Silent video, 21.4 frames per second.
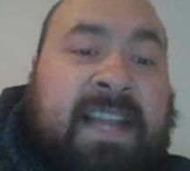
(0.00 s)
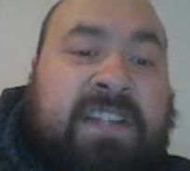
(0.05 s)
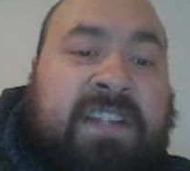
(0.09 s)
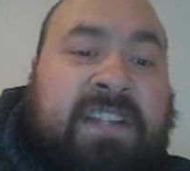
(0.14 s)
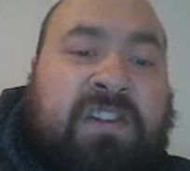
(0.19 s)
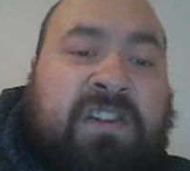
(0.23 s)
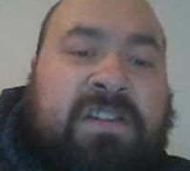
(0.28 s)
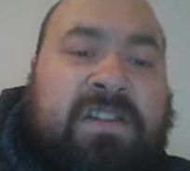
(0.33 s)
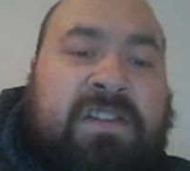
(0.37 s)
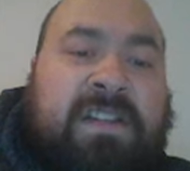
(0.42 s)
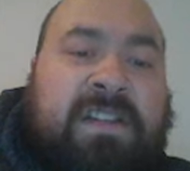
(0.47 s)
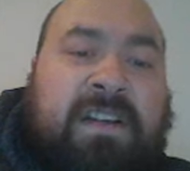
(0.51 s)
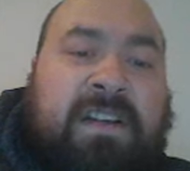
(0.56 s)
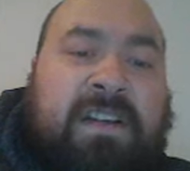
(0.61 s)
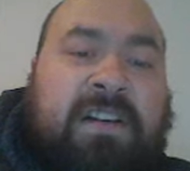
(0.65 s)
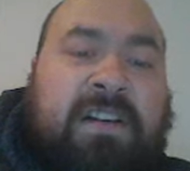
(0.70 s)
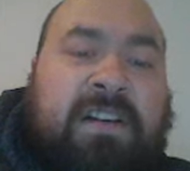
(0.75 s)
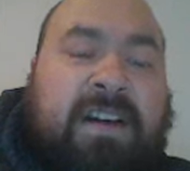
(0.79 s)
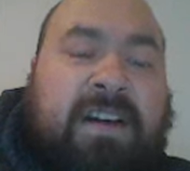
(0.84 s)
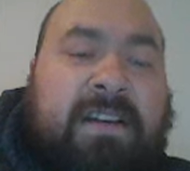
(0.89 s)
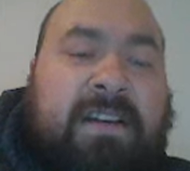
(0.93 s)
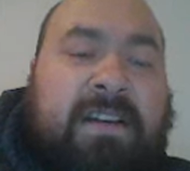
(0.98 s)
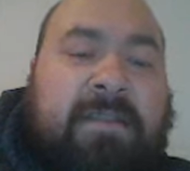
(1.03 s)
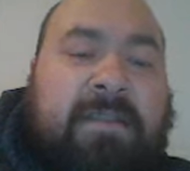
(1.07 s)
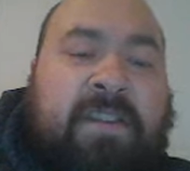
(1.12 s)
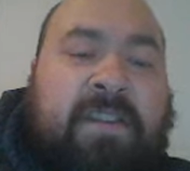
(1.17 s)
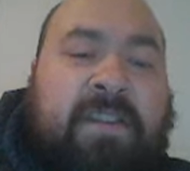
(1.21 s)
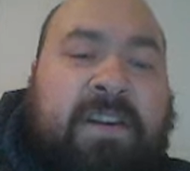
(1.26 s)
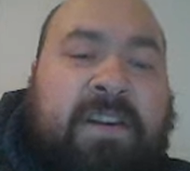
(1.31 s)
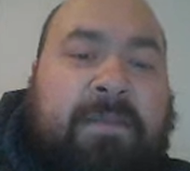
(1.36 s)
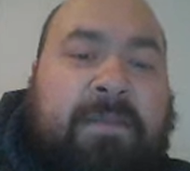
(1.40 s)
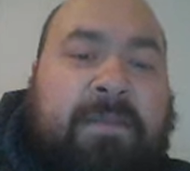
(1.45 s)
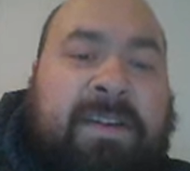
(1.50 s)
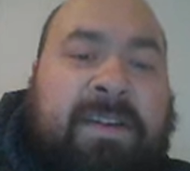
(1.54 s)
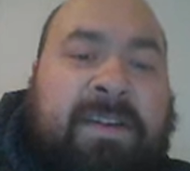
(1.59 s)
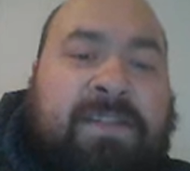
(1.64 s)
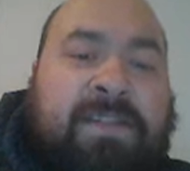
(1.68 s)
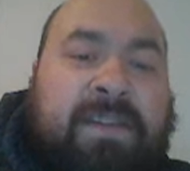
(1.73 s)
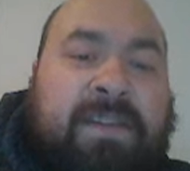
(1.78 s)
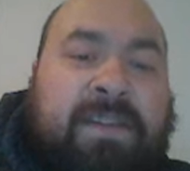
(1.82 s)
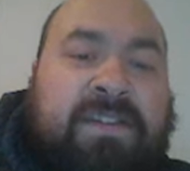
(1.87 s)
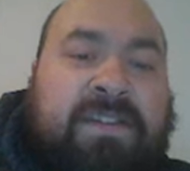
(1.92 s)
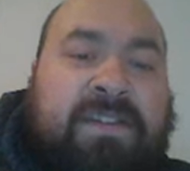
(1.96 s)
Johnson, guy that I'm very
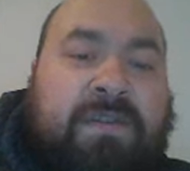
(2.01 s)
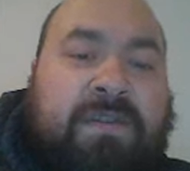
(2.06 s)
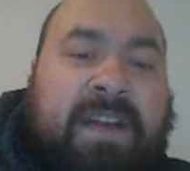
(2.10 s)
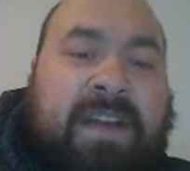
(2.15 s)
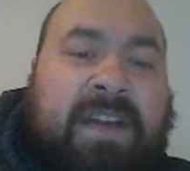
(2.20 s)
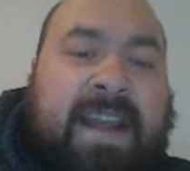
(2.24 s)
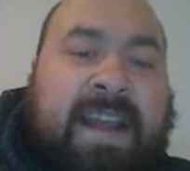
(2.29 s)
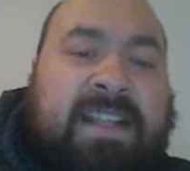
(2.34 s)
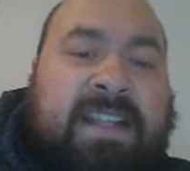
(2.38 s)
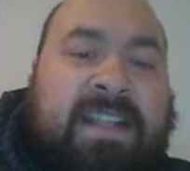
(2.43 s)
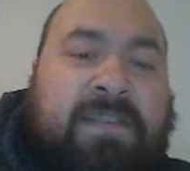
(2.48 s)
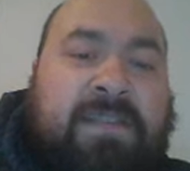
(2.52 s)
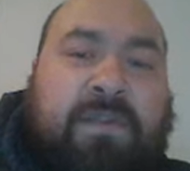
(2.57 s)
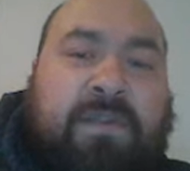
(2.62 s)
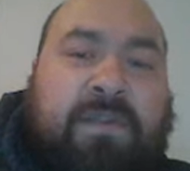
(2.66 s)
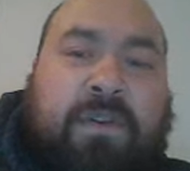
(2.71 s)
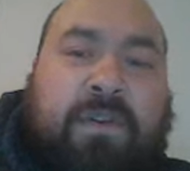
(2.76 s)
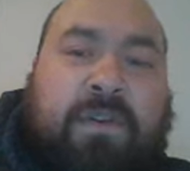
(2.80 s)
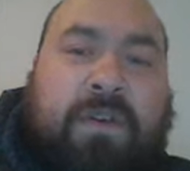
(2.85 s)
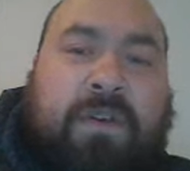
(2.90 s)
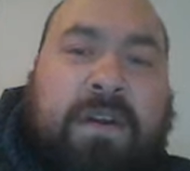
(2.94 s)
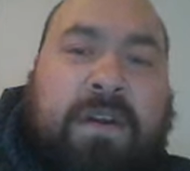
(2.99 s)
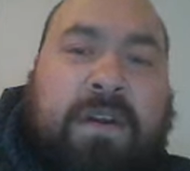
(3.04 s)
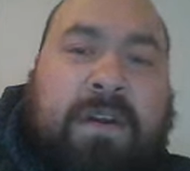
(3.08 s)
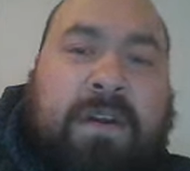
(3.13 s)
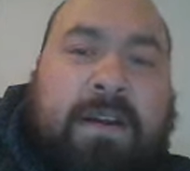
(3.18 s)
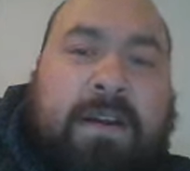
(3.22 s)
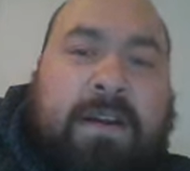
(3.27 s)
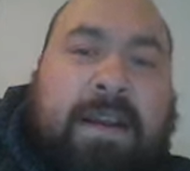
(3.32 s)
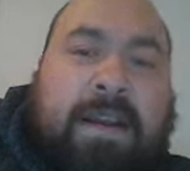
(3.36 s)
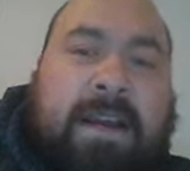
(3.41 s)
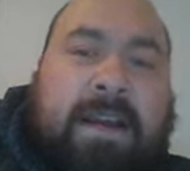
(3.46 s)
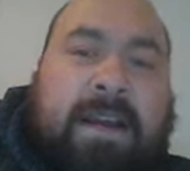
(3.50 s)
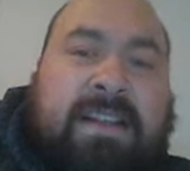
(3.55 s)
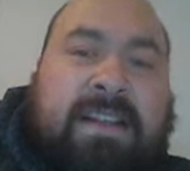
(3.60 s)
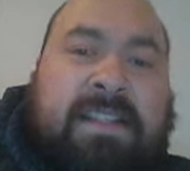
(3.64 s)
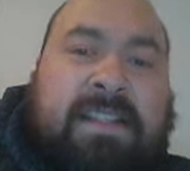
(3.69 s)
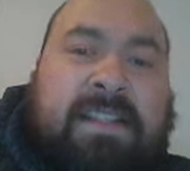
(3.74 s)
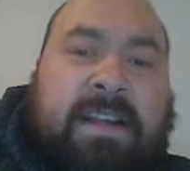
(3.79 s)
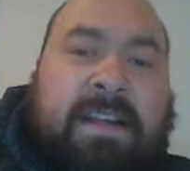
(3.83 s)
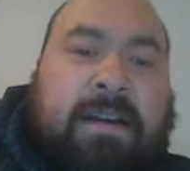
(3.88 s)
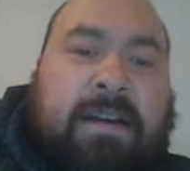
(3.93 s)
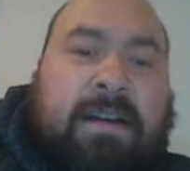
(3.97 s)
impressed with, scored an 84. Now,
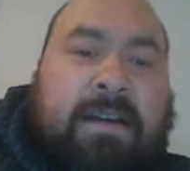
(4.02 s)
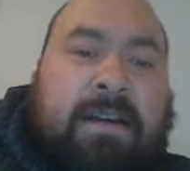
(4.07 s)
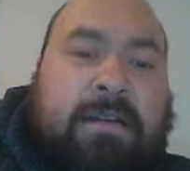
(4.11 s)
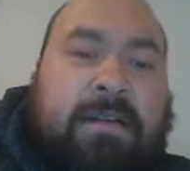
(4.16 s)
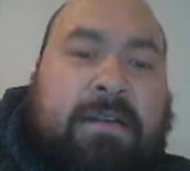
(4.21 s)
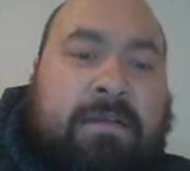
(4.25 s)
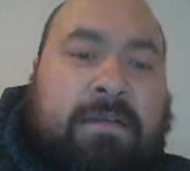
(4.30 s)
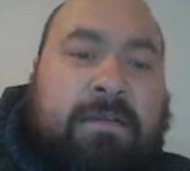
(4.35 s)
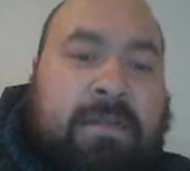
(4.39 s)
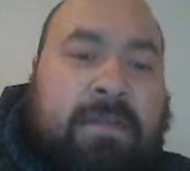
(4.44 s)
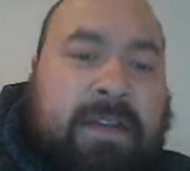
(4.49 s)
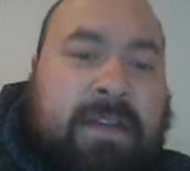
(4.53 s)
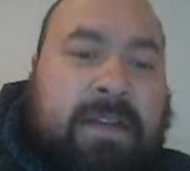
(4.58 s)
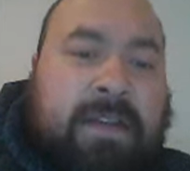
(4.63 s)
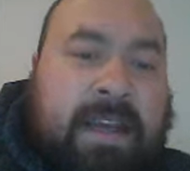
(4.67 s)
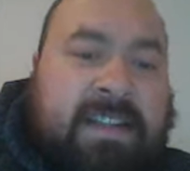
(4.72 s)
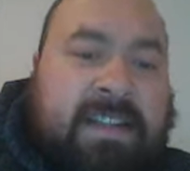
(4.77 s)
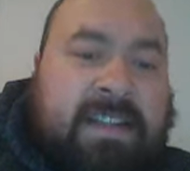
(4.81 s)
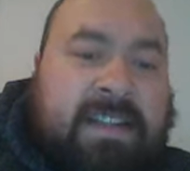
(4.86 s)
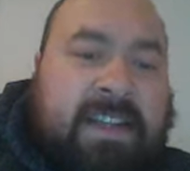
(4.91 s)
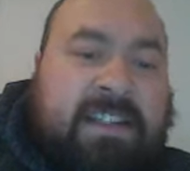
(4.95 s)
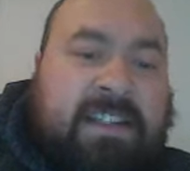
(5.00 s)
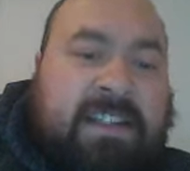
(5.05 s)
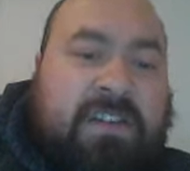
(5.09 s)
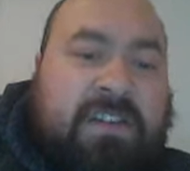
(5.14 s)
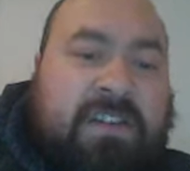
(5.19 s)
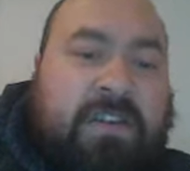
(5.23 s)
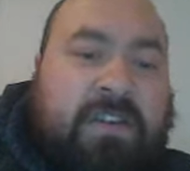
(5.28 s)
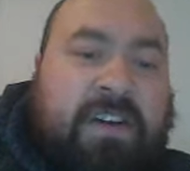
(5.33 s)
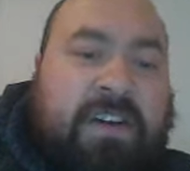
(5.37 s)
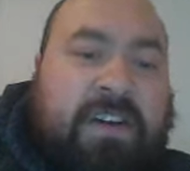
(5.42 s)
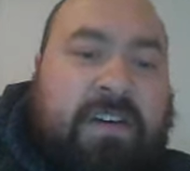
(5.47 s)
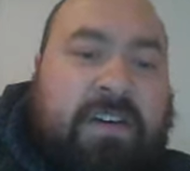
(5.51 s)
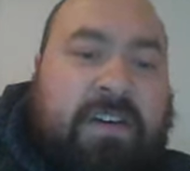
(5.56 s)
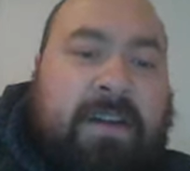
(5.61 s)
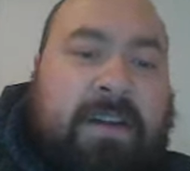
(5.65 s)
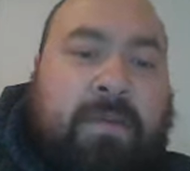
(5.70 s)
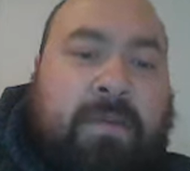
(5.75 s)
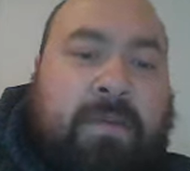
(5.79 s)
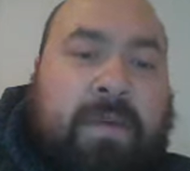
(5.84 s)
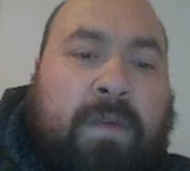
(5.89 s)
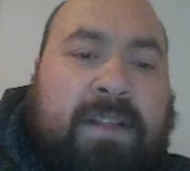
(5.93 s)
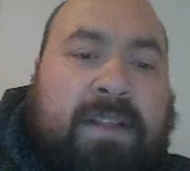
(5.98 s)
he's actually already gone
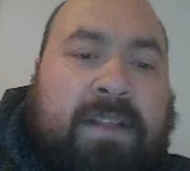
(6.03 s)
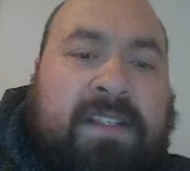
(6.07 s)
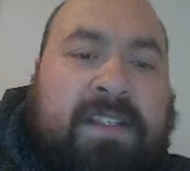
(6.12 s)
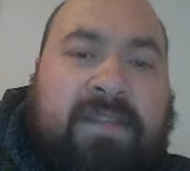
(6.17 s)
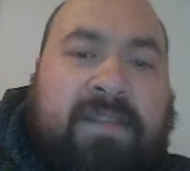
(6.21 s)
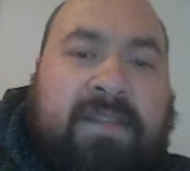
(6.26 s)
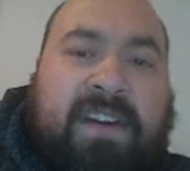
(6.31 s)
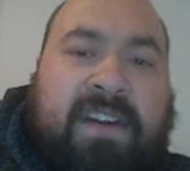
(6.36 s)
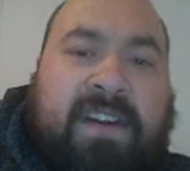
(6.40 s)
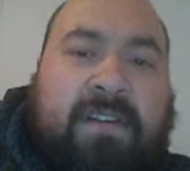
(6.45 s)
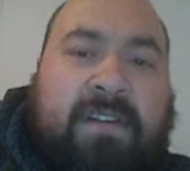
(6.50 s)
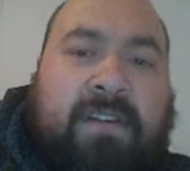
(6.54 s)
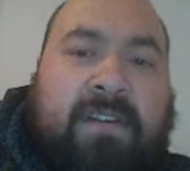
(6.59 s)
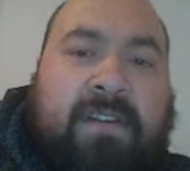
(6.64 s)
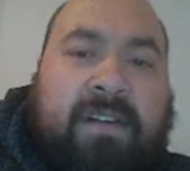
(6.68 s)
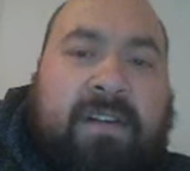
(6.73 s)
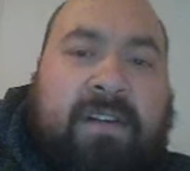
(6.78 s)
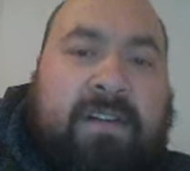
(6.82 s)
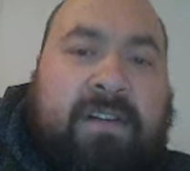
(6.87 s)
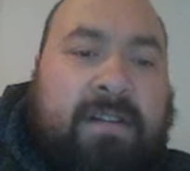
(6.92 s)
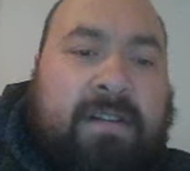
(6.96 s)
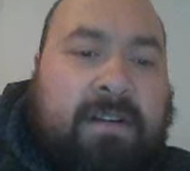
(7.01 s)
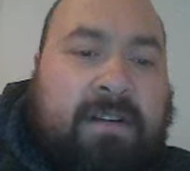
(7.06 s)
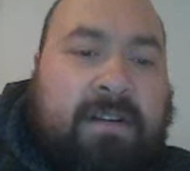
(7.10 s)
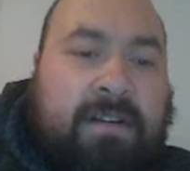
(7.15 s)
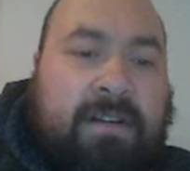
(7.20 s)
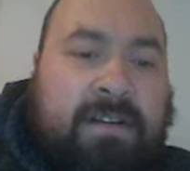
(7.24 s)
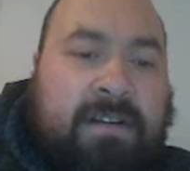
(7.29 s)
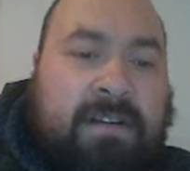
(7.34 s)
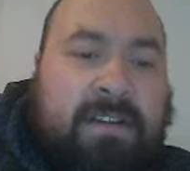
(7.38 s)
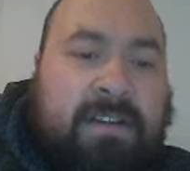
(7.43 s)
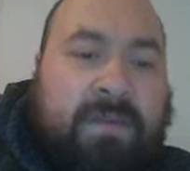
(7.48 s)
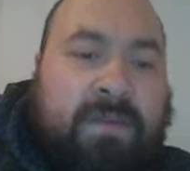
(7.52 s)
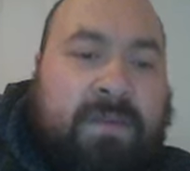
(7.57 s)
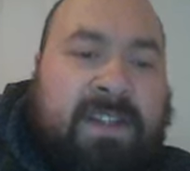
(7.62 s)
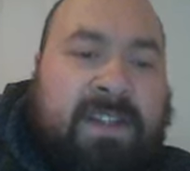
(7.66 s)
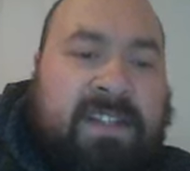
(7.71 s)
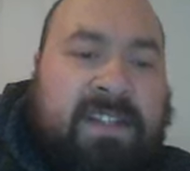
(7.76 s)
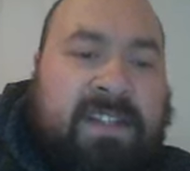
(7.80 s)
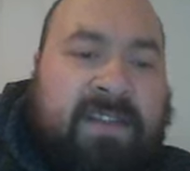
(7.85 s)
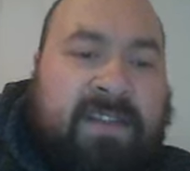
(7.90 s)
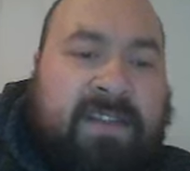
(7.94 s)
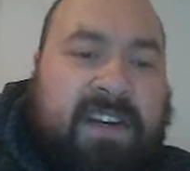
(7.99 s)
up 179 to
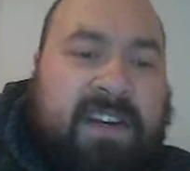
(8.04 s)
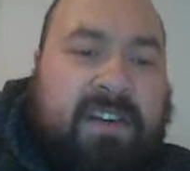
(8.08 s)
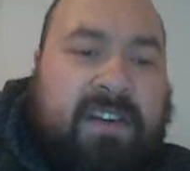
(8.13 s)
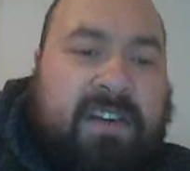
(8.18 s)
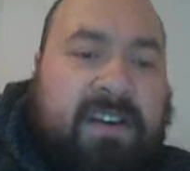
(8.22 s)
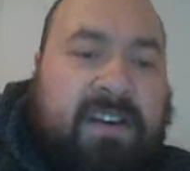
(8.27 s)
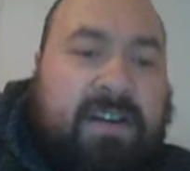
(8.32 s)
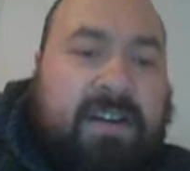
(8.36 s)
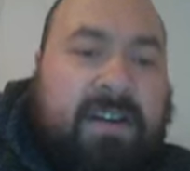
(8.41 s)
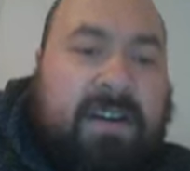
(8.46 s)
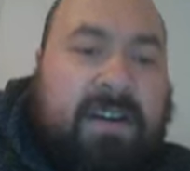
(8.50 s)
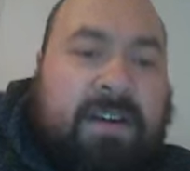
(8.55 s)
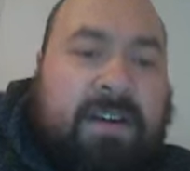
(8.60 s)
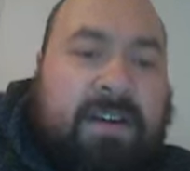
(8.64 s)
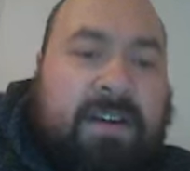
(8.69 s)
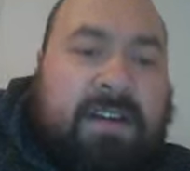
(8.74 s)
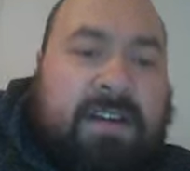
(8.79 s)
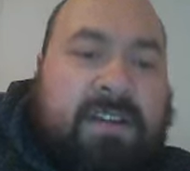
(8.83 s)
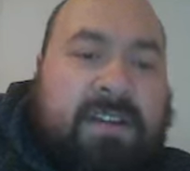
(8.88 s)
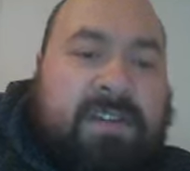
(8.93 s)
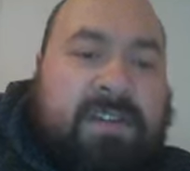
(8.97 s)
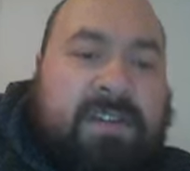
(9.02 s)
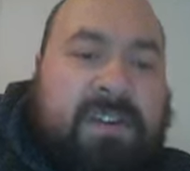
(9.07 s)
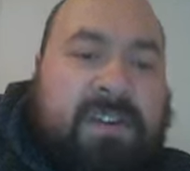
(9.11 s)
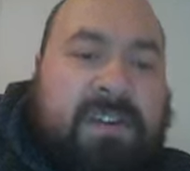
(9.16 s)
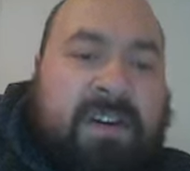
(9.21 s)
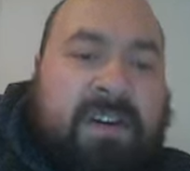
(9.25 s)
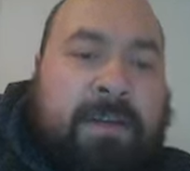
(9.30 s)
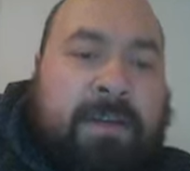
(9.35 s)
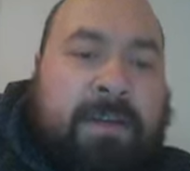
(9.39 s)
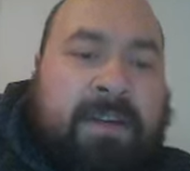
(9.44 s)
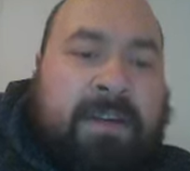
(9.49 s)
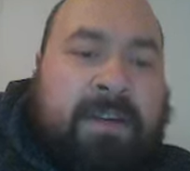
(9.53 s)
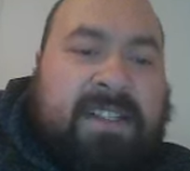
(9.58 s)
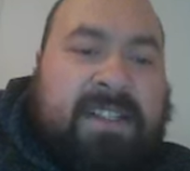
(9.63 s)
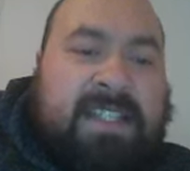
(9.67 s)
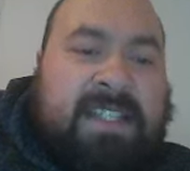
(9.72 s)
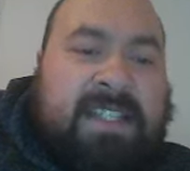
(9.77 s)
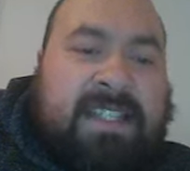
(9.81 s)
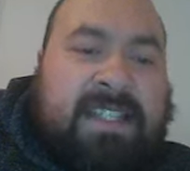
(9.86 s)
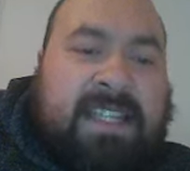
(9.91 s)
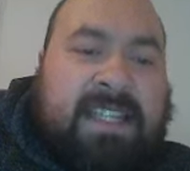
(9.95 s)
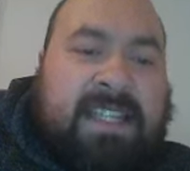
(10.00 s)
179. So he's gone up
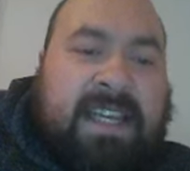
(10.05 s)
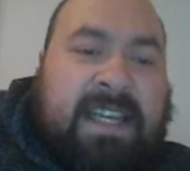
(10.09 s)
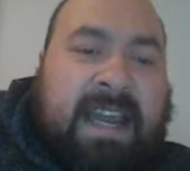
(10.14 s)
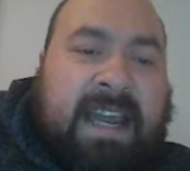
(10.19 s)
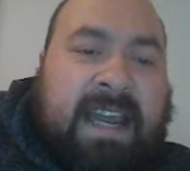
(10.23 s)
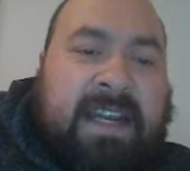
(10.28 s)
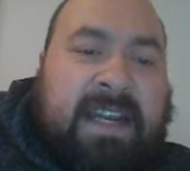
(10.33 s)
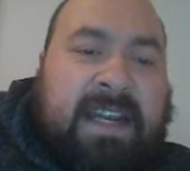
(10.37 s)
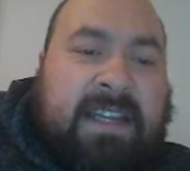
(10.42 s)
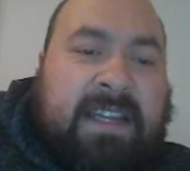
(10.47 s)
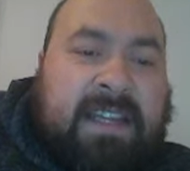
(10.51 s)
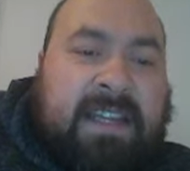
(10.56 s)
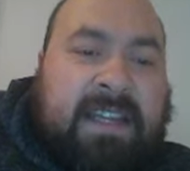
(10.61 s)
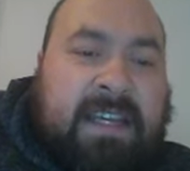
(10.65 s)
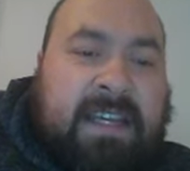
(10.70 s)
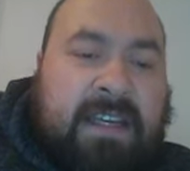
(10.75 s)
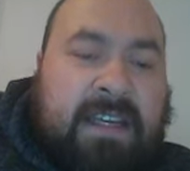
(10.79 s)
60k nearly.